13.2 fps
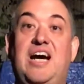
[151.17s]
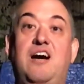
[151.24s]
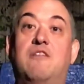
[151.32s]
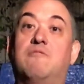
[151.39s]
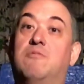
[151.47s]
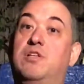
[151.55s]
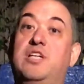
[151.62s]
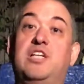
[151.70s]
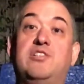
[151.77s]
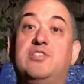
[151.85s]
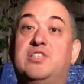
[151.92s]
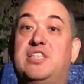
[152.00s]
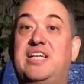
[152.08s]
Really
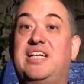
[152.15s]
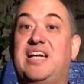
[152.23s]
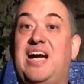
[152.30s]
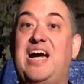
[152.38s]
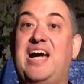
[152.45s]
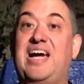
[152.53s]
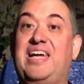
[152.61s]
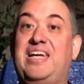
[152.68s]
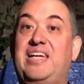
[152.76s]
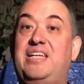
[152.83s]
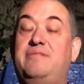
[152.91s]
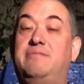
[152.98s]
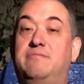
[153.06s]
interesting guy.
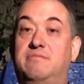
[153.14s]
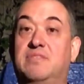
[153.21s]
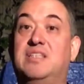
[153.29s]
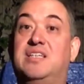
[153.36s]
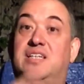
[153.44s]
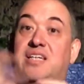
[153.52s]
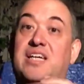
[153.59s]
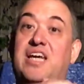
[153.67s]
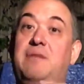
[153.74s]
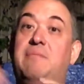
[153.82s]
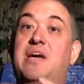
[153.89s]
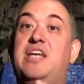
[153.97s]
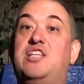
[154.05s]
He
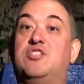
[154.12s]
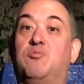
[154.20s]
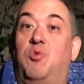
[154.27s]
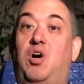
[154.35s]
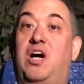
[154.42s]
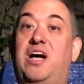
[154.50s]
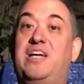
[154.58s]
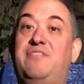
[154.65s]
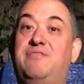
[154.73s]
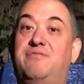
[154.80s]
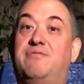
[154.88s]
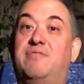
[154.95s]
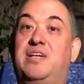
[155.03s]
met his
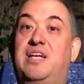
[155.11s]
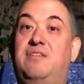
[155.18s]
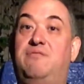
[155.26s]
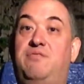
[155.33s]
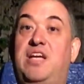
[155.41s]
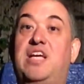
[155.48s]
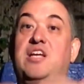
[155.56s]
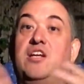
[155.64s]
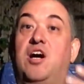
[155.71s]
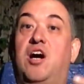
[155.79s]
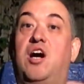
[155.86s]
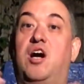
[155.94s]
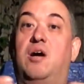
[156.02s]
wife in
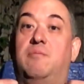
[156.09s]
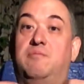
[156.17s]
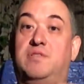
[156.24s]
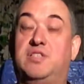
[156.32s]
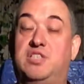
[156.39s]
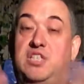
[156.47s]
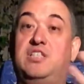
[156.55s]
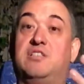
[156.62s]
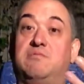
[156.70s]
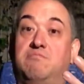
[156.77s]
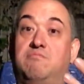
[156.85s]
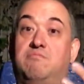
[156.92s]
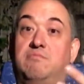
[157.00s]
Vietnam. She's,
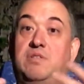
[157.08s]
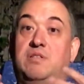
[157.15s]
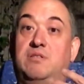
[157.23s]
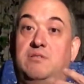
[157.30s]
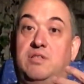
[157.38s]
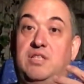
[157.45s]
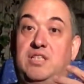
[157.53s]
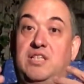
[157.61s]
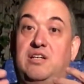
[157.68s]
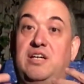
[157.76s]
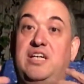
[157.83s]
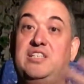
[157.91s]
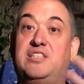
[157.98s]

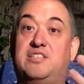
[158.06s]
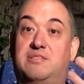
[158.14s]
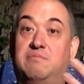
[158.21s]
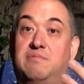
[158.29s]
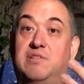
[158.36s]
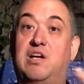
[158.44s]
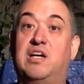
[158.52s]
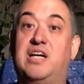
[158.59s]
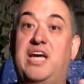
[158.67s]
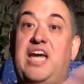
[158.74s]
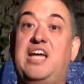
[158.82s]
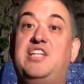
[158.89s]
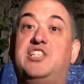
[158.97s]
he's
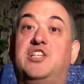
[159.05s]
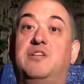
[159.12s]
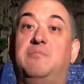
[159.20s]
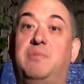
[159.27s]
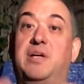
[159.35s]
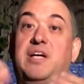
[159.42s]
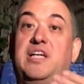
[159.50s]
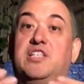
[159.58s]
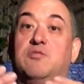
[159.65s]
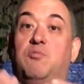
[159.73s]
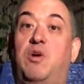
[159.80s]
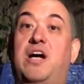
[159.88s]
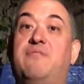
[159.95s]
Caucasian, but his
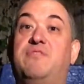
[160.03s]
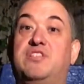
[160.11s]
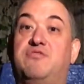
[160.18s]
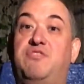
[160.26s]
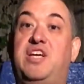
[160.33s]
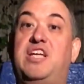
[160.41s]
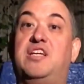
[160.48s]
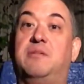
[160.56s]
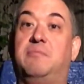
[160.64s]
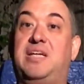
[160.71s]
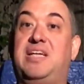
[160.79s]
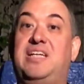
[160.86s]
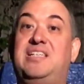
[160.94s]
wife is
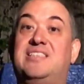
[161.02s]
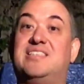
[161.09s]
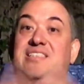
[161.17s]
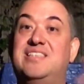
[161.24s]
Vietnamese,